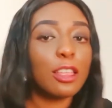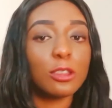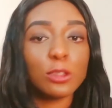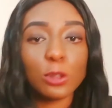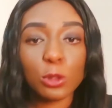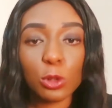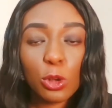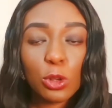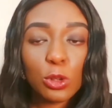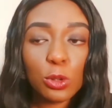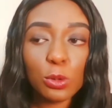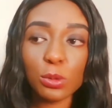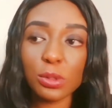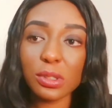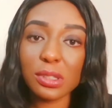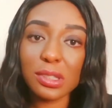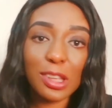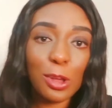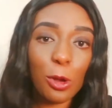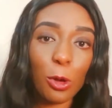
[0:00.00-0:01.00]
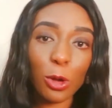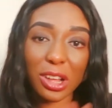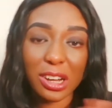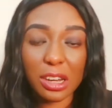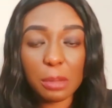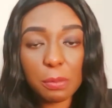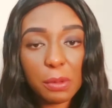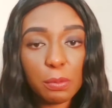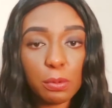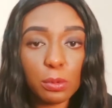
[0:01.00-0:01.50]
So don't use the
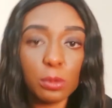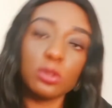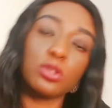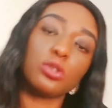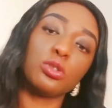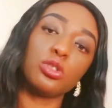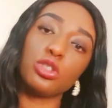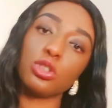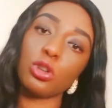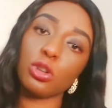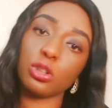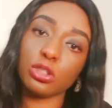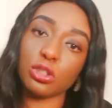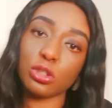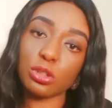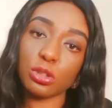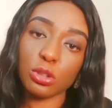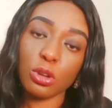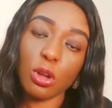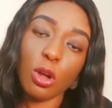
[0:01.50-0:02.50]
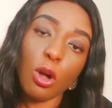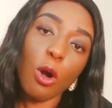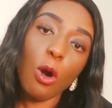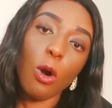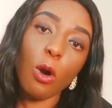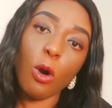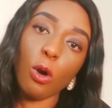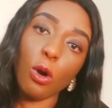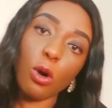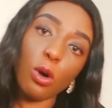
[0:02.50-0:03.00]
ugly people to judge
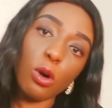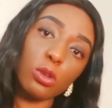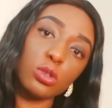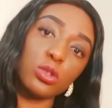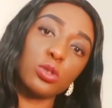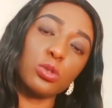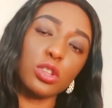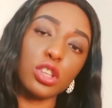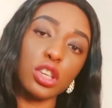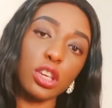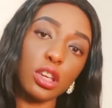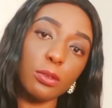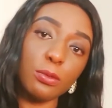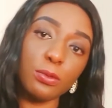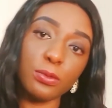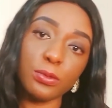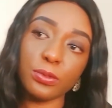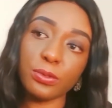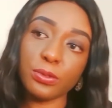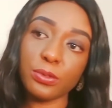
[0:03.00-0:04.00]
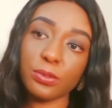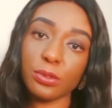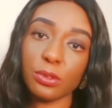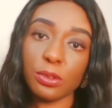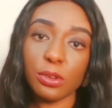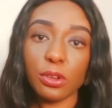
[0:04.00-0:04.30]
or to give